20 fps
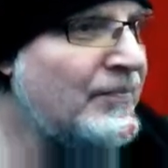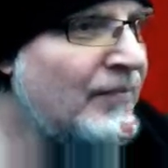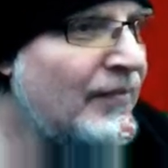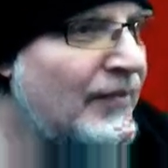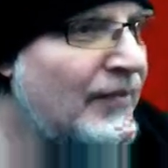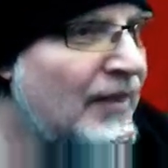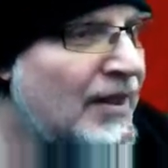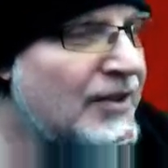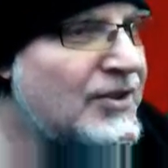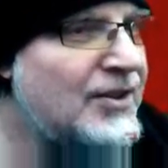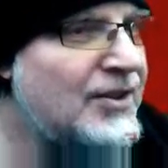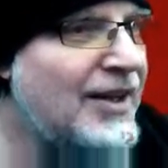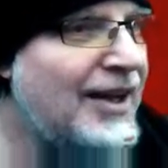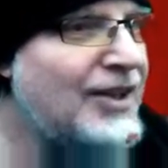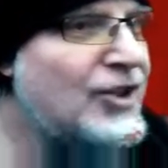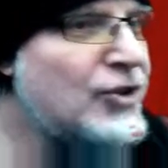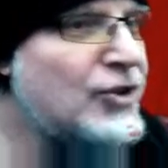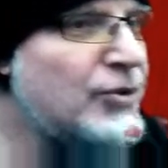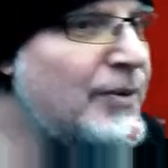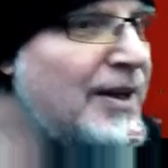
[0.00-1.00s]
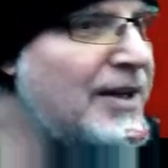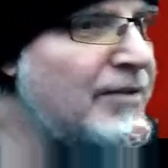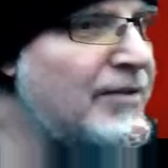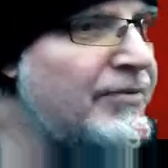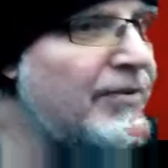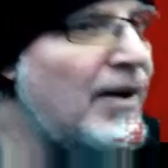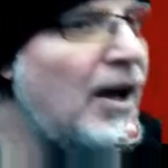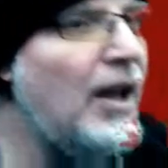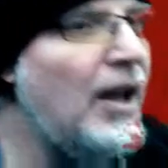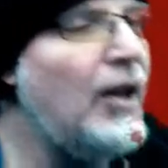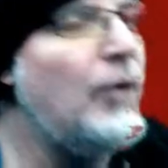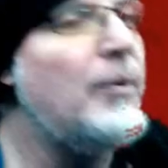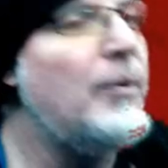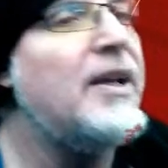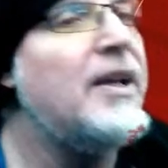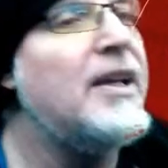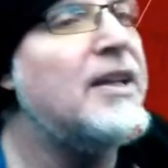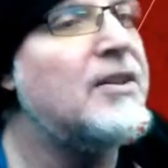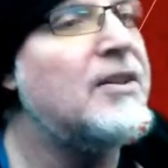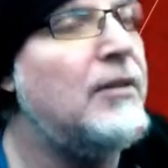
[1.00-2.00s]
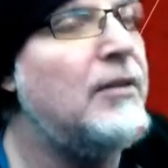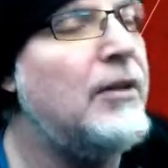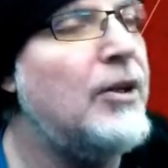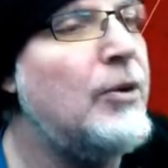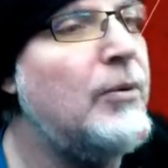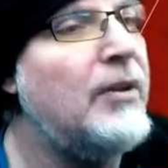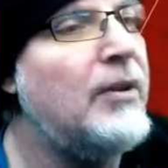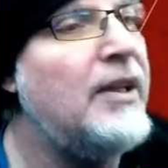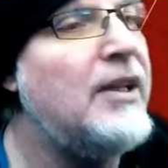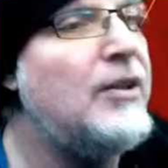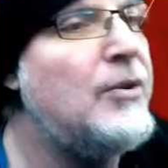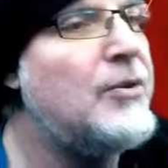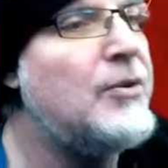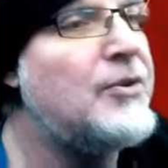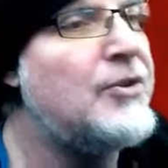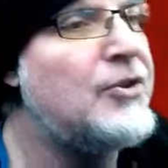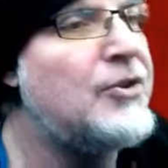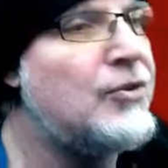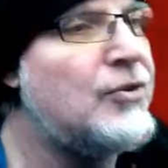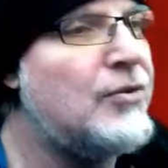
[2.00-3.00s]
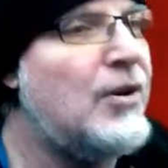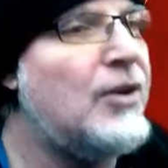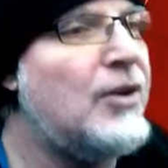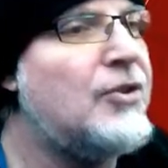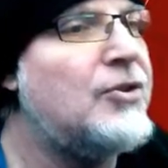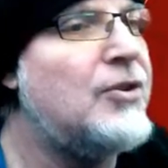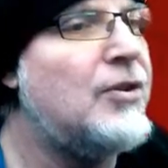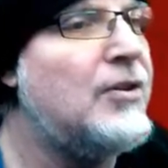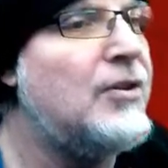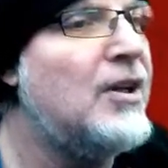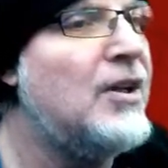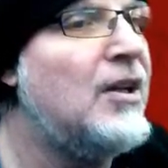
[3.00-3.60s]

It's not trend following. It's literally using structure,